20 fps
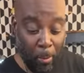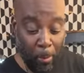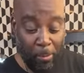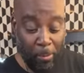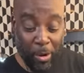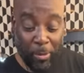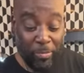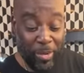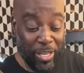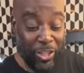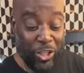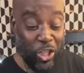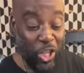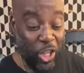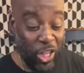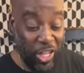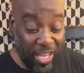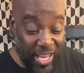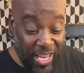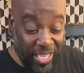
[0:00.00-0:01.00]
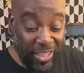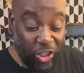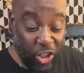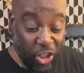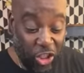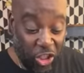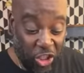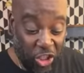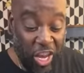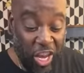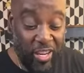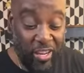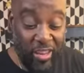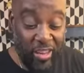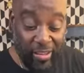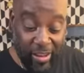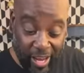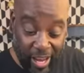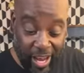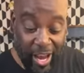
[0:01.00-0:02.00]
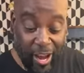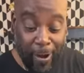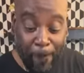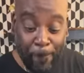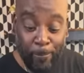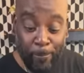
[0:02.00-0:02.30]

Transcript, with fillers: But bitch, this shit here